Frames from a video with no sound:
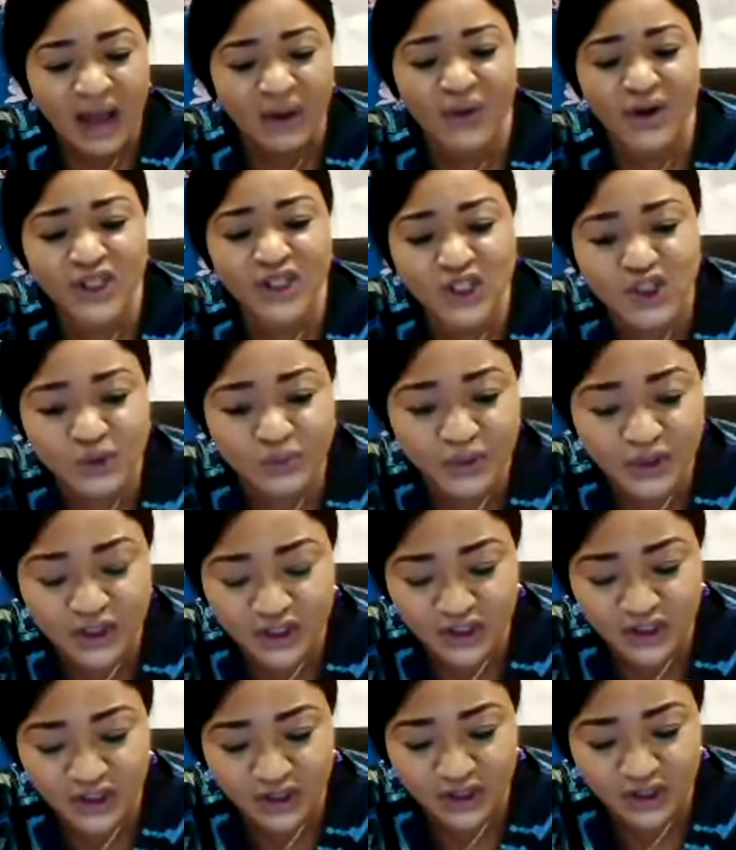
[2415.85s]
I want you to
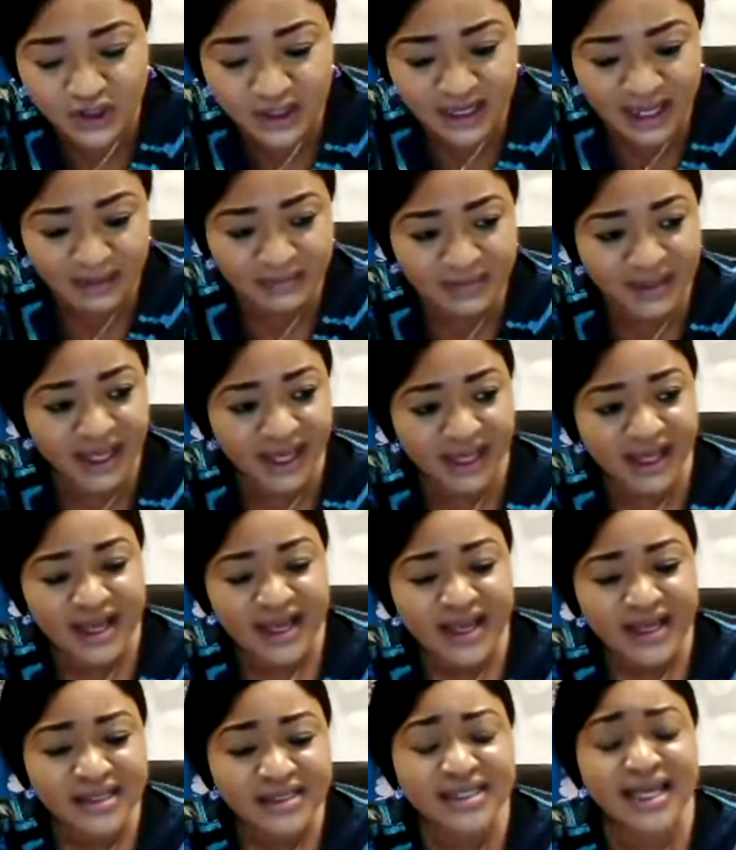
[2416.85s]
put your name there.
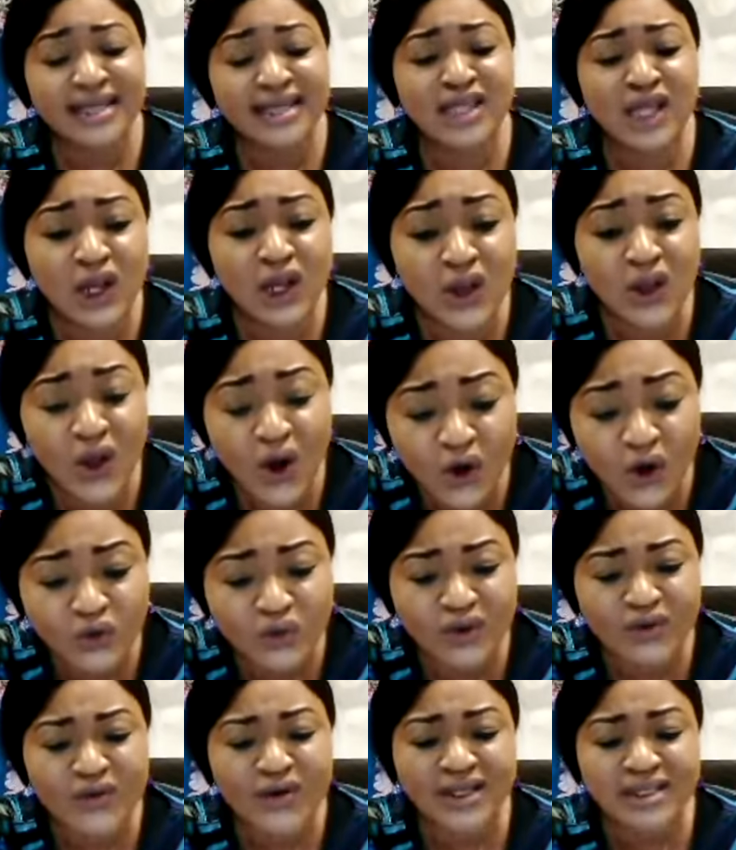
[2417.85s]
Say, "The Lord
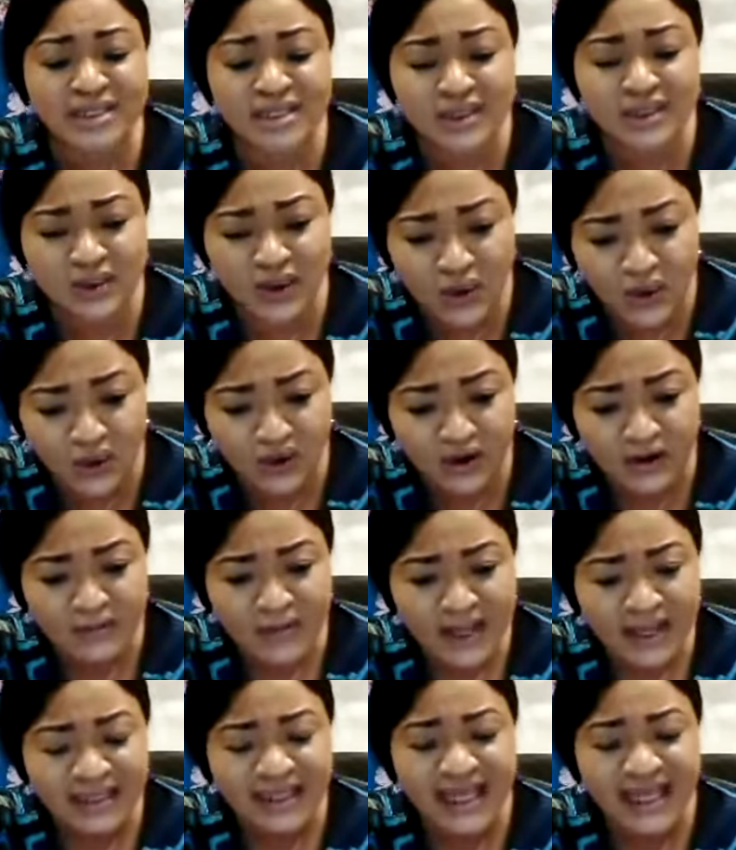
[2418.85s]
will restore